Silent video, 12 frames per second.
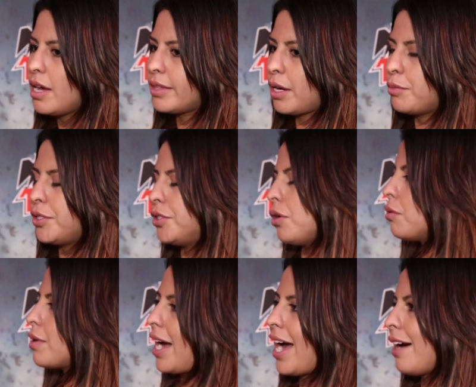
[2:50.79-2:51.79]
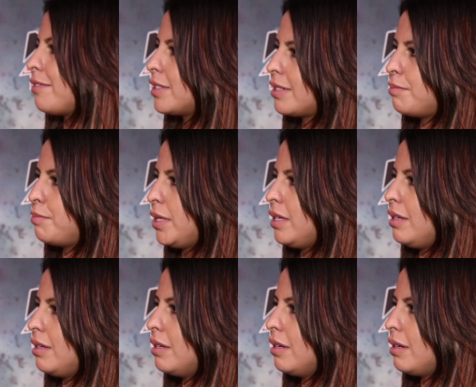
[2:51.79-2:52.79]
that we don't have to
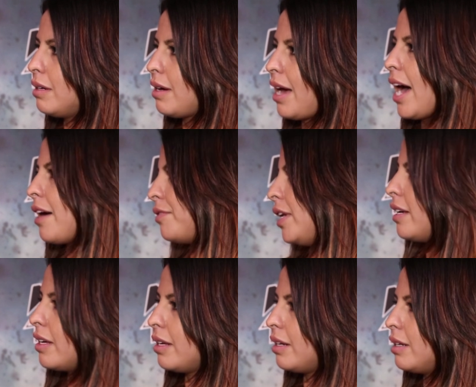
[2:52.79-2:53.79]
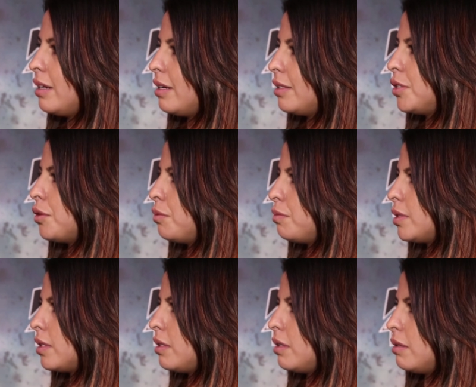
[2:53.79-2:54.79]
be half naked to,
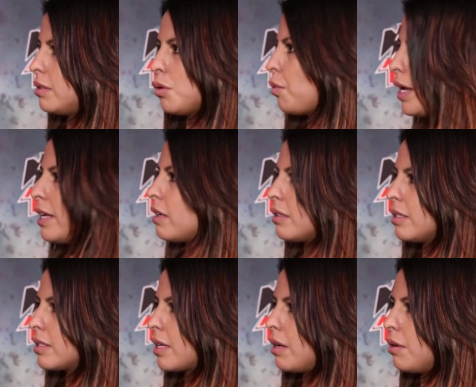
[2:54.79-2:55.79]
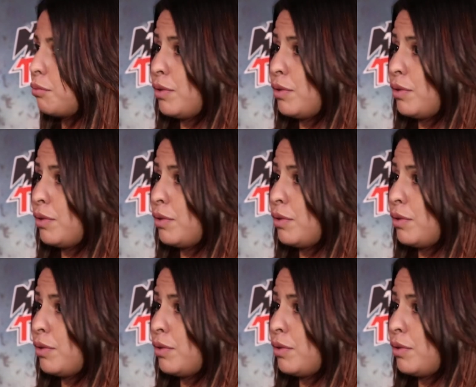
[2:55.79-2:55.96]
to, to weigh in on the scale.